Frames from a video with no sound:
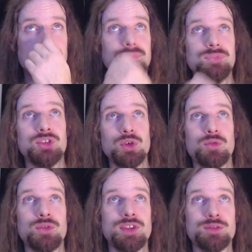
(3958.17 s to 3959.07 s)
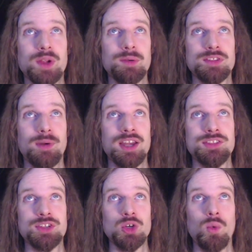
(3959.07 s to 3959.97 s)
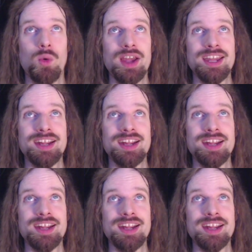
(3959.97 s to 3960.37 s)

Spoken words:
Does Freeman's Mind 2 weigh